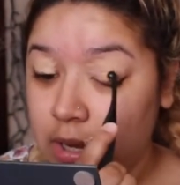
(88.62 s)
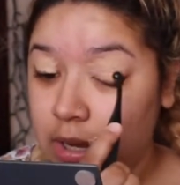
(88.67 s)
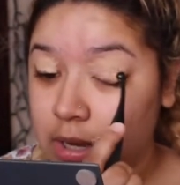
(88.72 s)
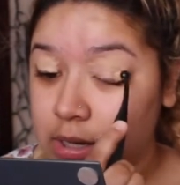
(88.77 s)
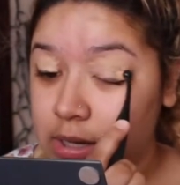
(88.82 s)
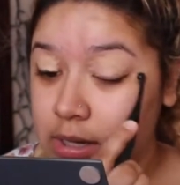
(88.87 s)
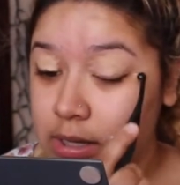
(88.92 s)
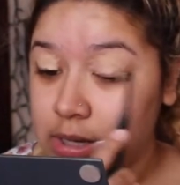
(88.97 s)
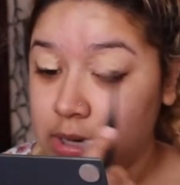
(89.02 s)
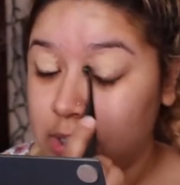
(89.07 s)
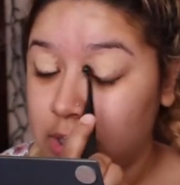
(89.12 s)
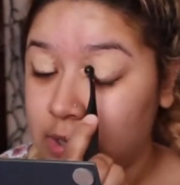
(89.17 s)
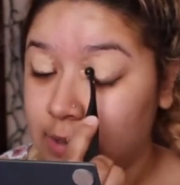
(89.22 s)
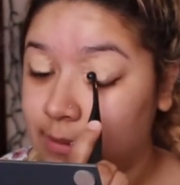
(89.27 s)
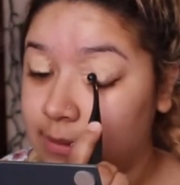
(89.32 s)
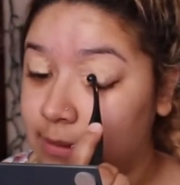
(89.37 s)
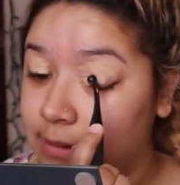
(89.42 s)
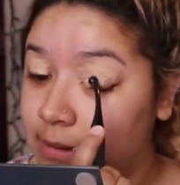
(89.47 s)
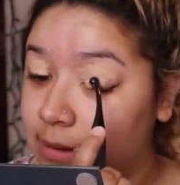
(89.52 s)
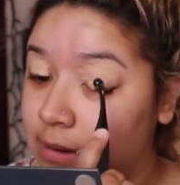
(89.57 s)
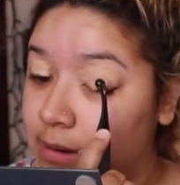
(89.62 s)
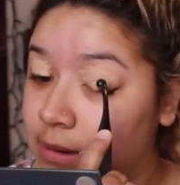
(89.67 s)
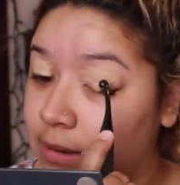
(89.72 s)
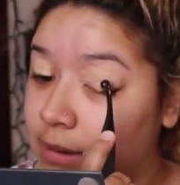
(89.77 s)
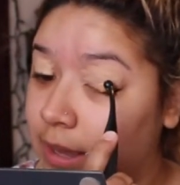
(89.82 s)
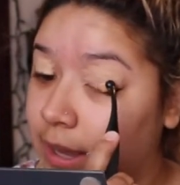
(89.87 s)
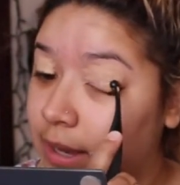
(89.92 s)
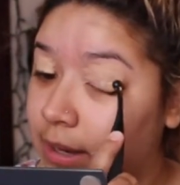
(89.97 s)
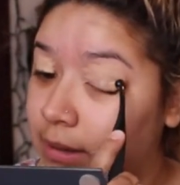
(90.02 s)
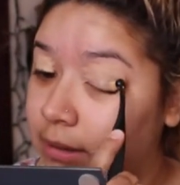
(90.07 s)

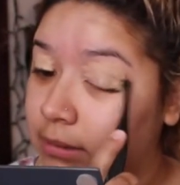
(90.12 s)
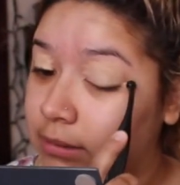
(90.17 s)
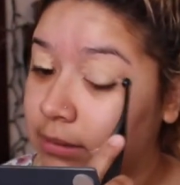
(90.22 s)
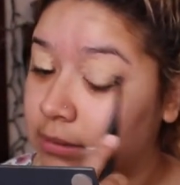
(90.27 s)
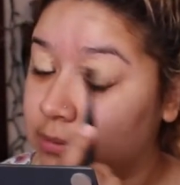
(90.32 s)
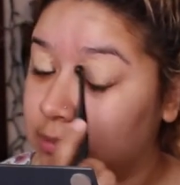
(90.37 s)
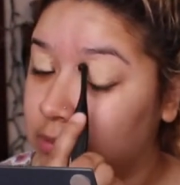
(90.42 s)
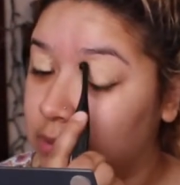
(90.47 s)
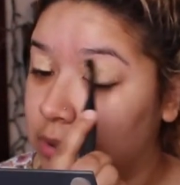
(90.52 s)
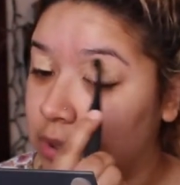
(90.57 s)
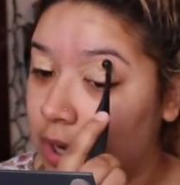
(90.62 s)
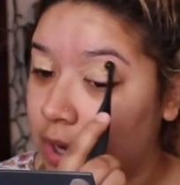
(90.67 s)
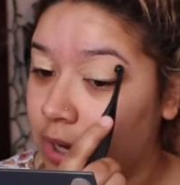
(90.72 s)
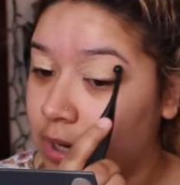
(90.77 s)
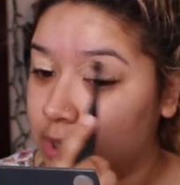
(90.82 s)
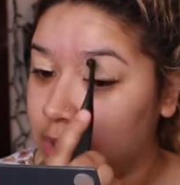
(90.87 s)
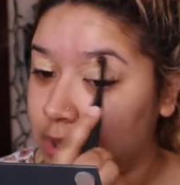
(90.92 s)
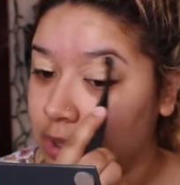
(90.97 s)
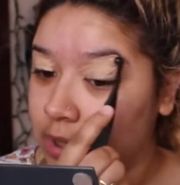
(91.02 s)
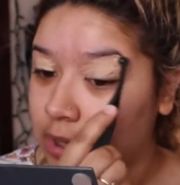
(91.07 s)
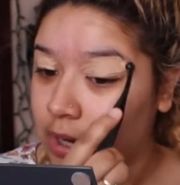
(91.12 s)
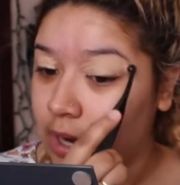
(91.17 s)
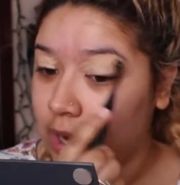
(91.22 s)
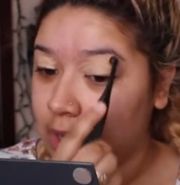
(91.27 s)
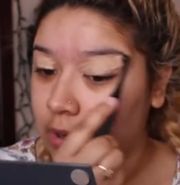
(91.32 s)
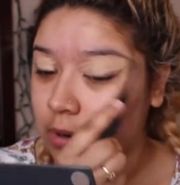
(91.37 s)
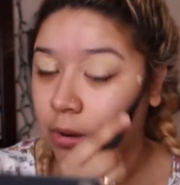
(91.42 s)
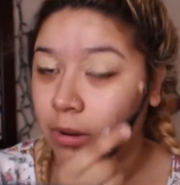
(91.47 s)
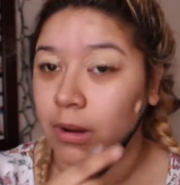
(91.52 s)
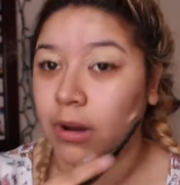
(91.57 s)
and like not neat
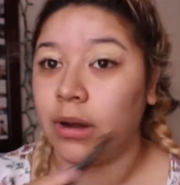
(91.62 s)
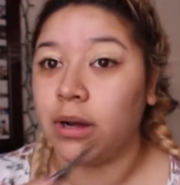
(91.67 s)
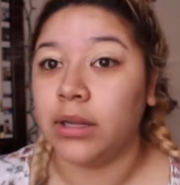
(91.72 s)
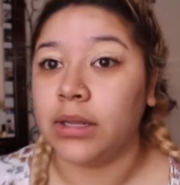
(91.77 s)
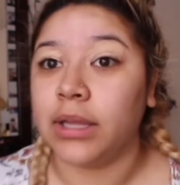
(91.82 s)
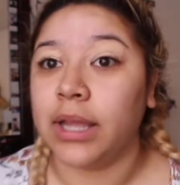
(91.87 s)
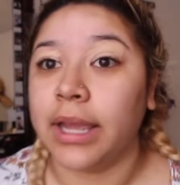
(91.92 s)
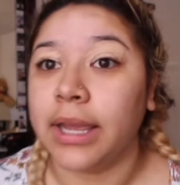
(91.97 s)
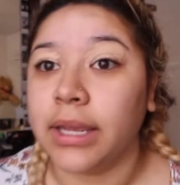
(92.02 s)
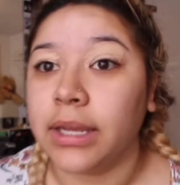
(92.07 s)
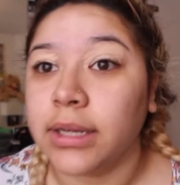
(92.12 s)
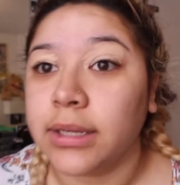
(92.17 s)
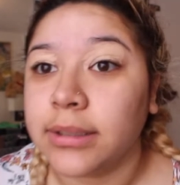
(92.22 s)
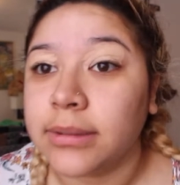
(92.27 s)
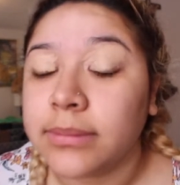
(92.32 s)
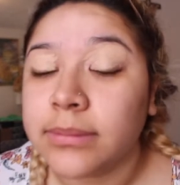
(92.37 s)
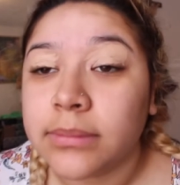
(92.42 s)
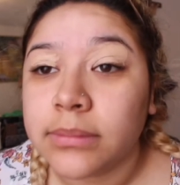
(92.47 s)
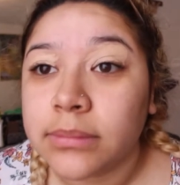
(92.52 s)
at all, like